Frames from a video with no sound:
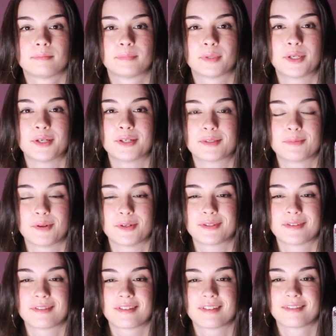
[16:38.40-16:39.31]
Because
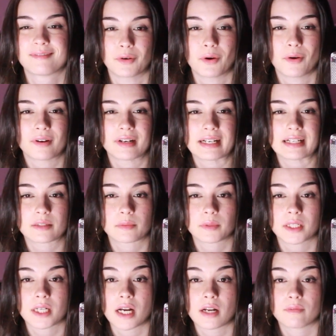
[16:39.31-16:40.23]
most of the recordings
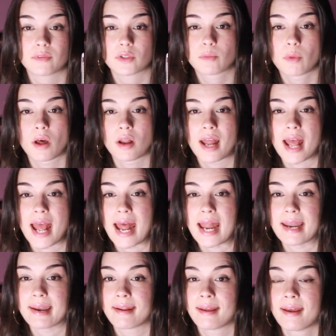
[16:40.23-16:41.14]
were done on the spot
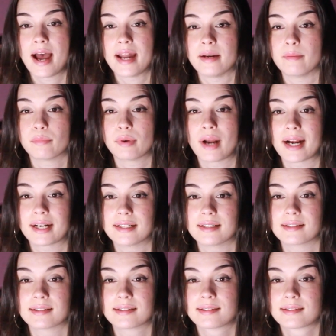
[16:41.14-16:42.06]
and I didn't
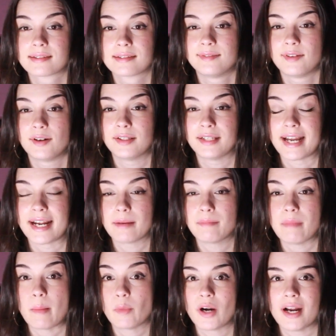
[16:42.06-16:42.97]
practice or like
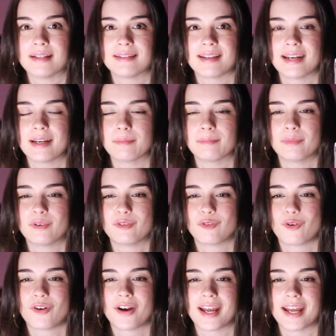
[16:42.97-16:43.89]
memorize any
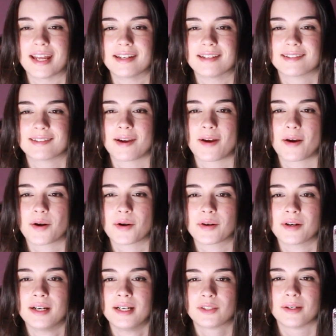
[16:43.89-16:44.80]
beforehand.
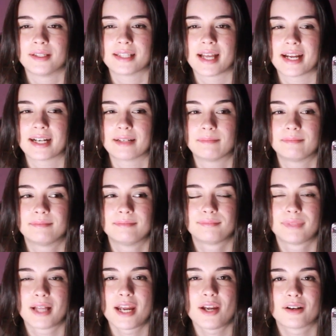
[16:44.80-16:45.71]
So it's always like,
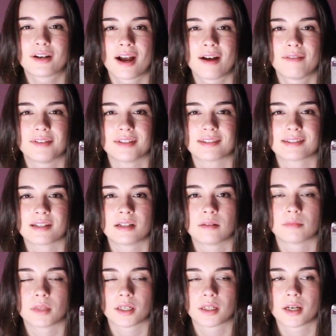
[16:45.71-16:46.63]
play your covers. And
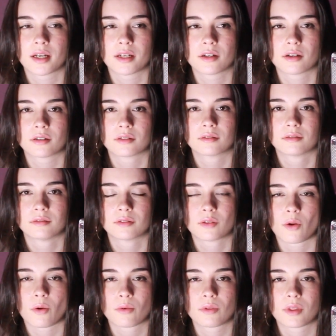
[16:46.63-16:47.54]
I'm like, I don't
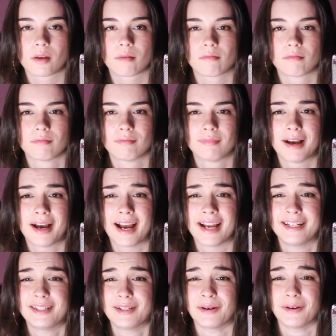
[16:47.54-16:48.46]
know them.
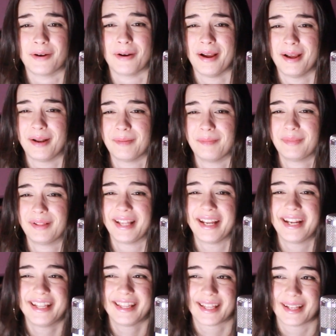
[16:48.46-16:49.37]
I don't know how to
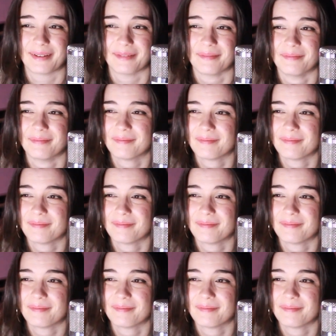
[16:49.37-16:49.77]
play them.